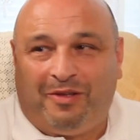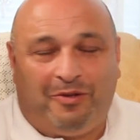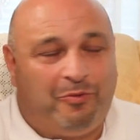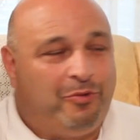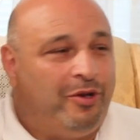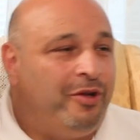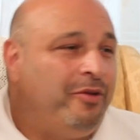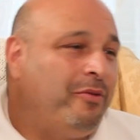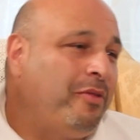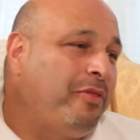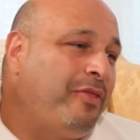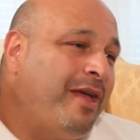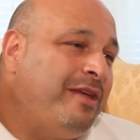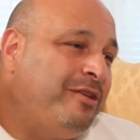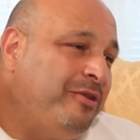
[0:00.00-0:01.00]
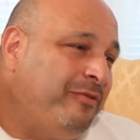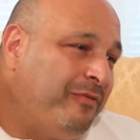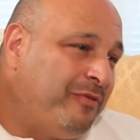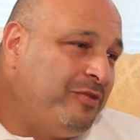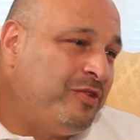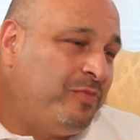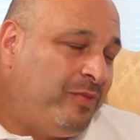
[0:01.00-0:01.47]
Well, thank you
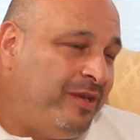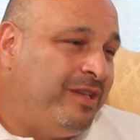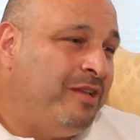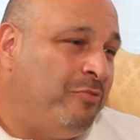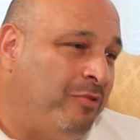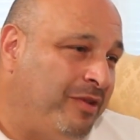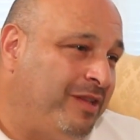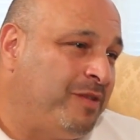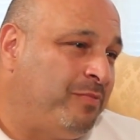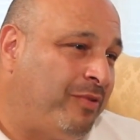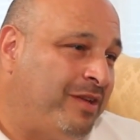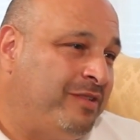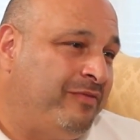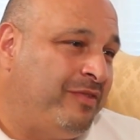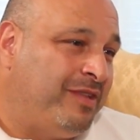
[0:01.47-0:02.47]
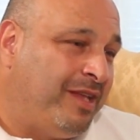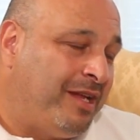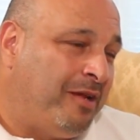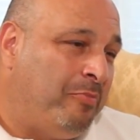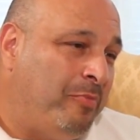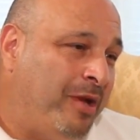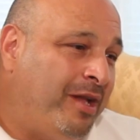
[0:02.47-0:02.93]
for speaking with us,
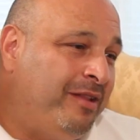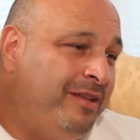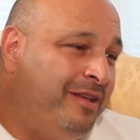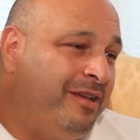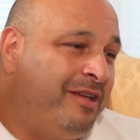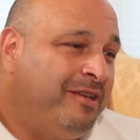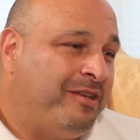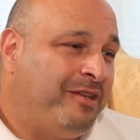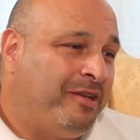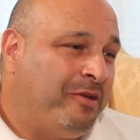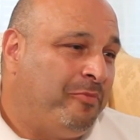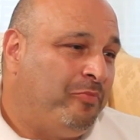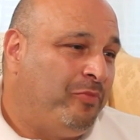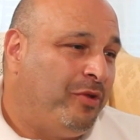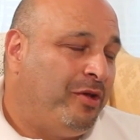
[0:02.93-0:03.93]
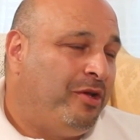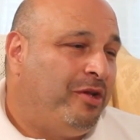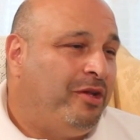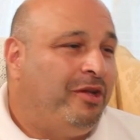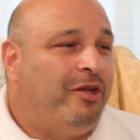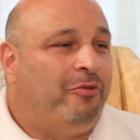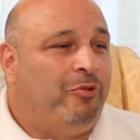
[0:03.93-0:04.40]
Presvytera Bandy, and
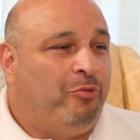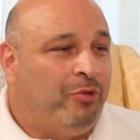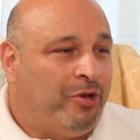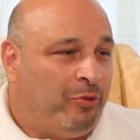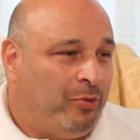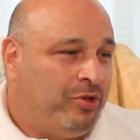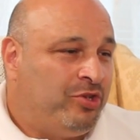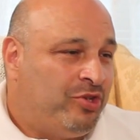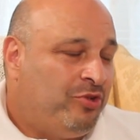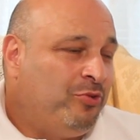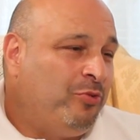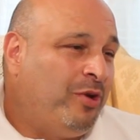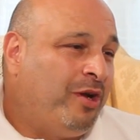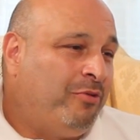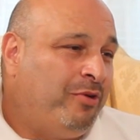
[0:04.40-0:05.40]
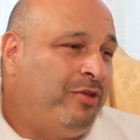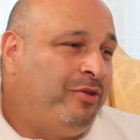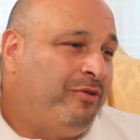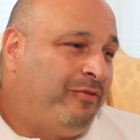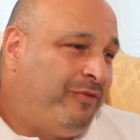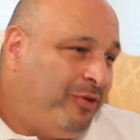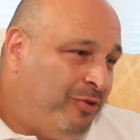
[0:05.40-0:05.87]
we want to wish you well with
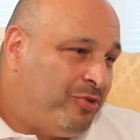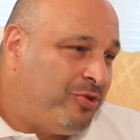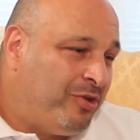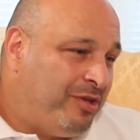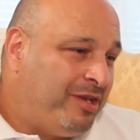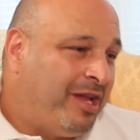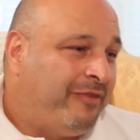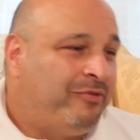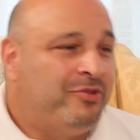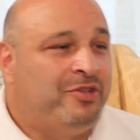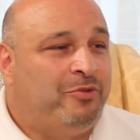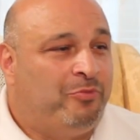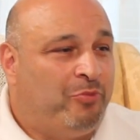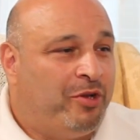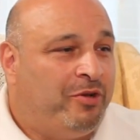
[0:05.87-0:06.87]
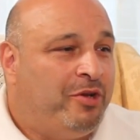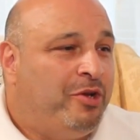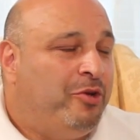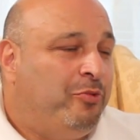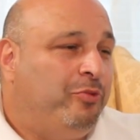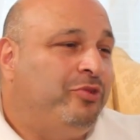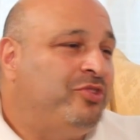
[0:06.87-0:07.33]
your future endeavors, and
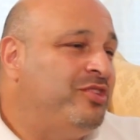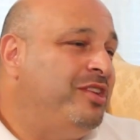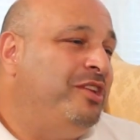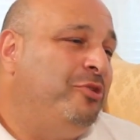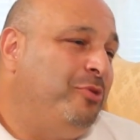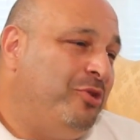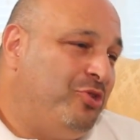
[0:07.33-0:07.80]
we'll see you in